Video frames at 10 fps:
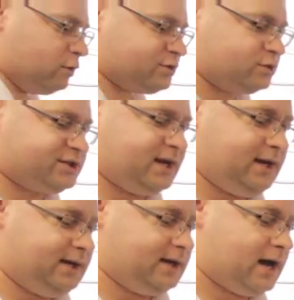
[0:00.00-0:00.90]
also
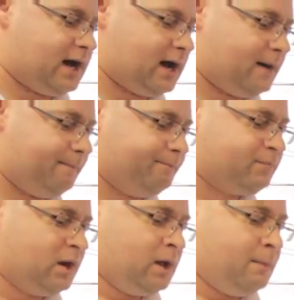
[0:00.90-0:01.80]
seen
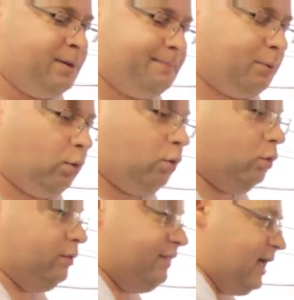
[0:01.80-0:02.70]

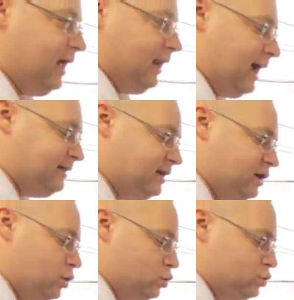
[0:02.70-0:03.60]
people that like to
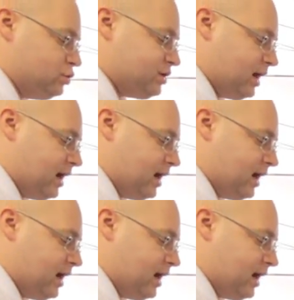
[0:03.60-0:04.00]
use